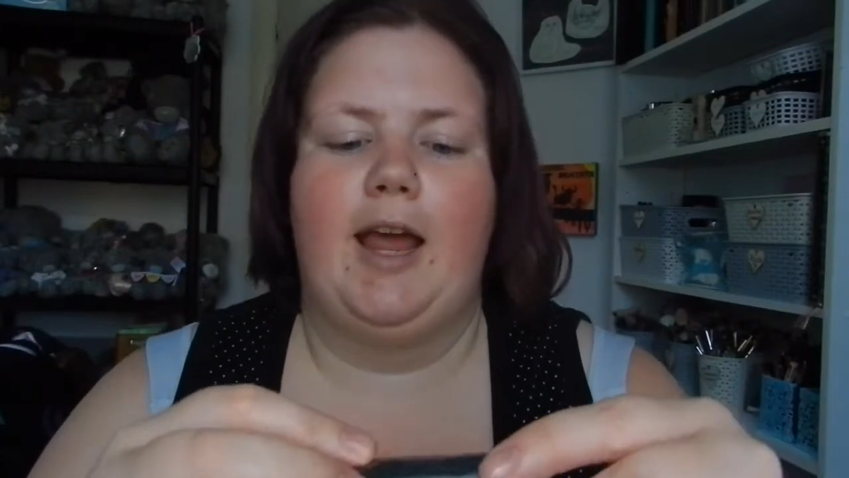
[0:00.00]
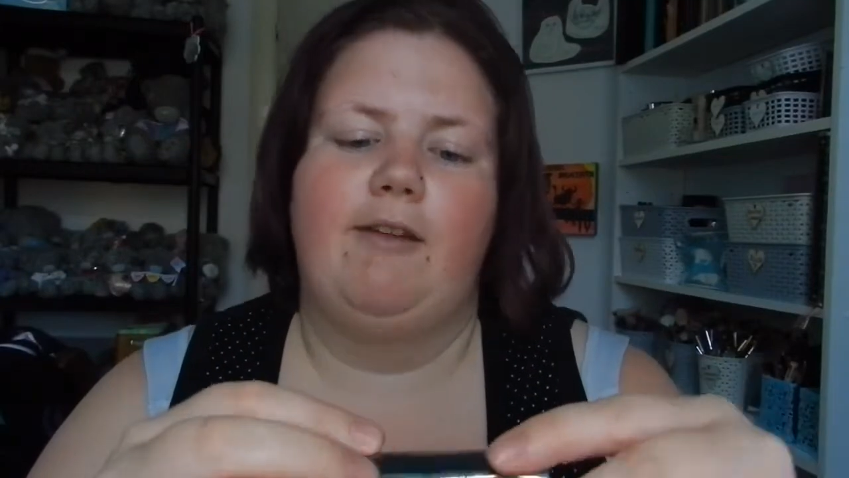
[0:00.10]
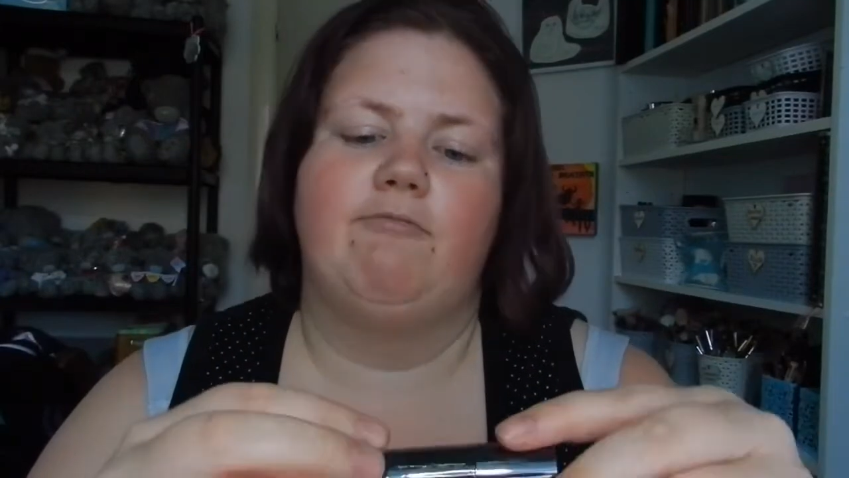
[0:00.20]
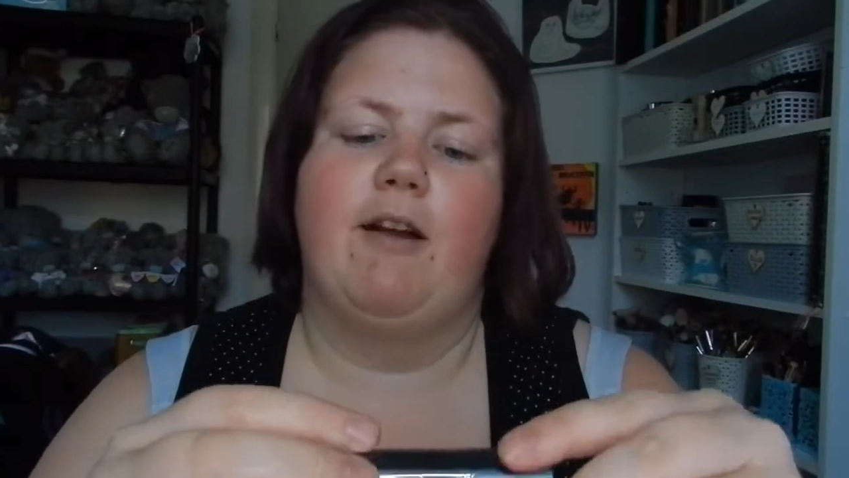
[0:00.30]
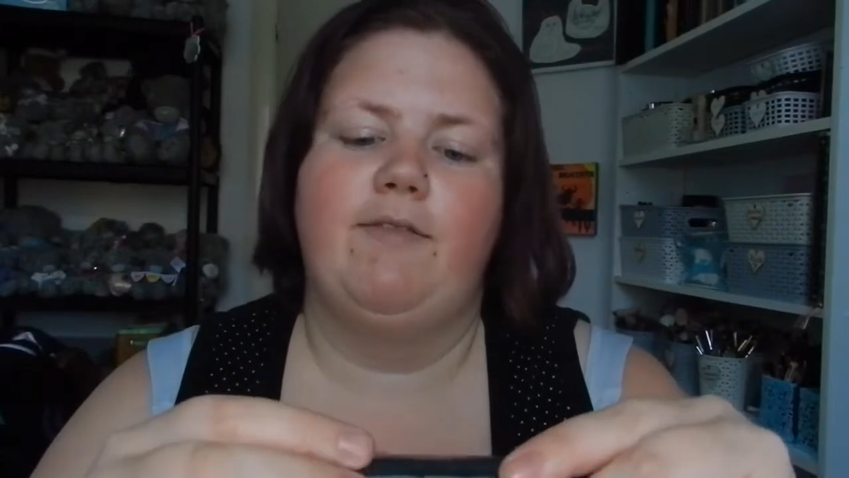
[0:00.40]
a
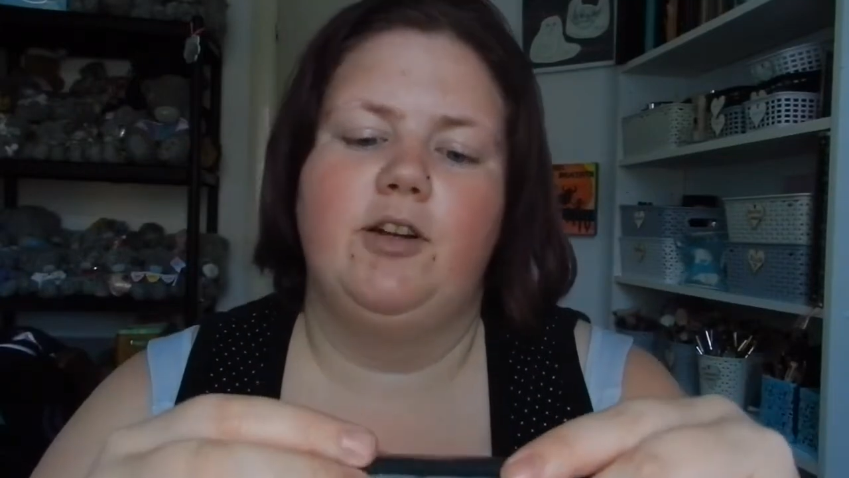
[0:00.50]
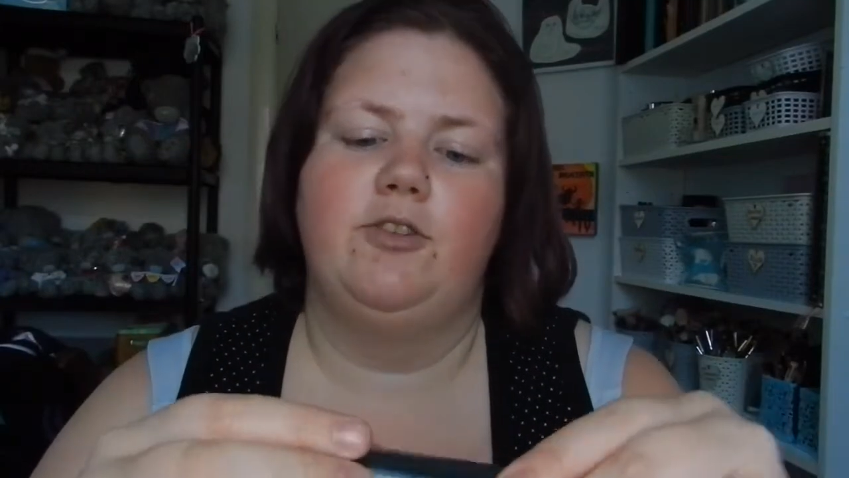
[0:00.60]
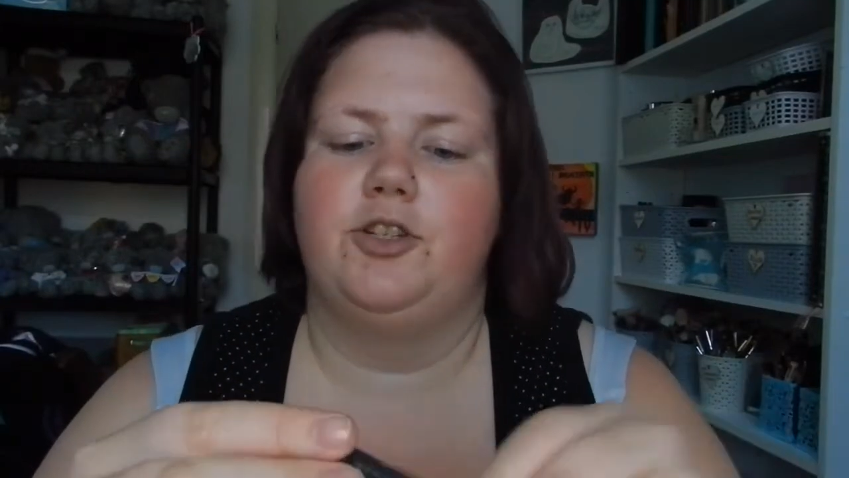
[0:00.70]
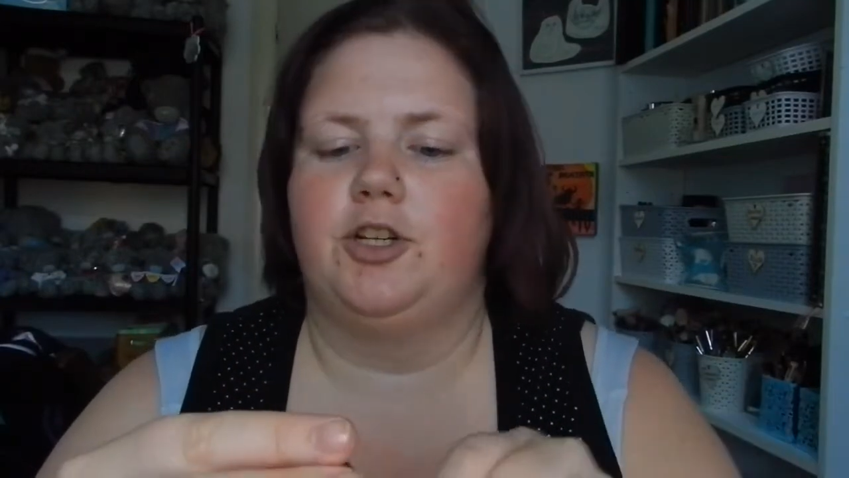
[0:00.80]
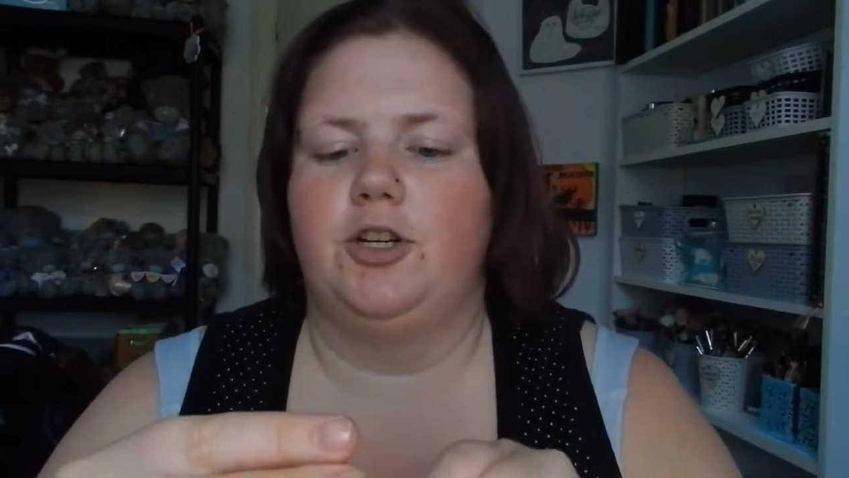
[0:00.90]

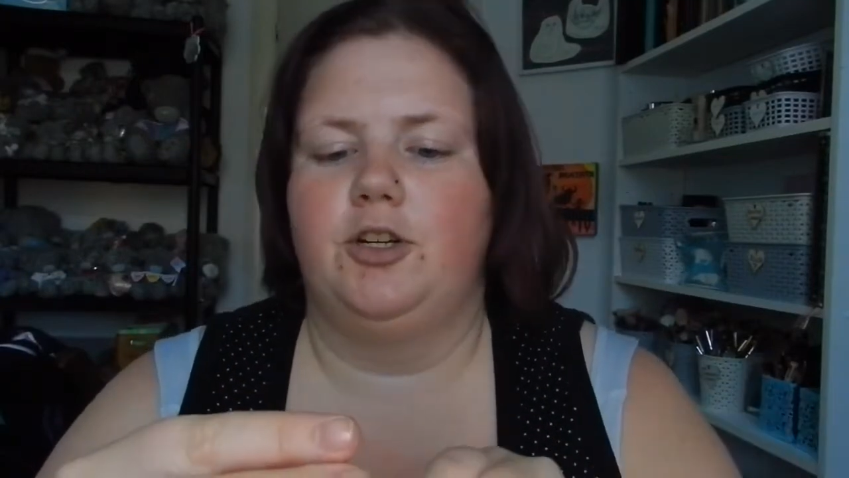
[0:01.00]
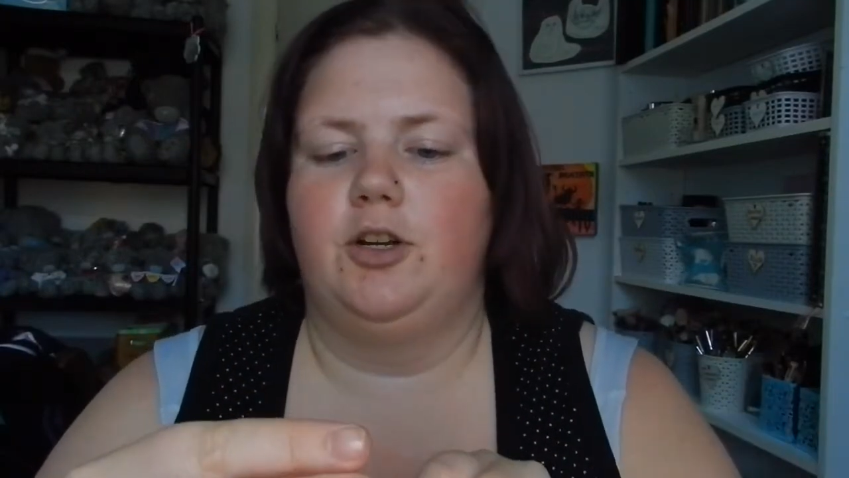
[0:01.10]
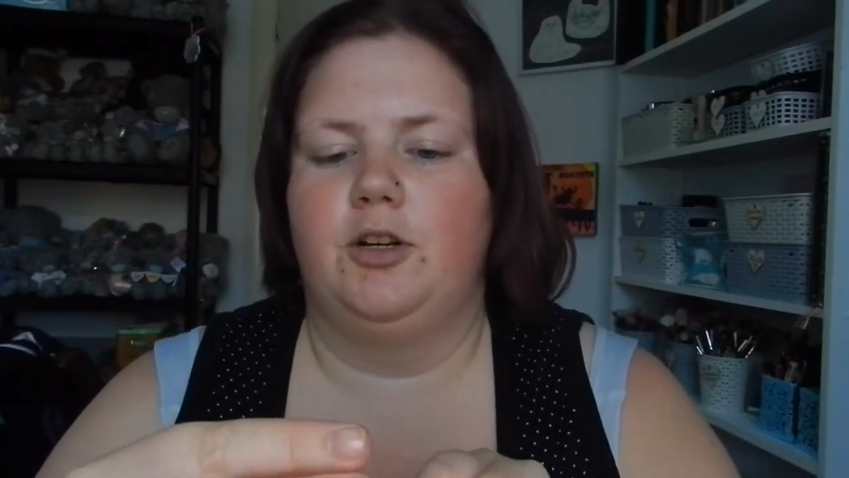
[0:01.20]
Revolution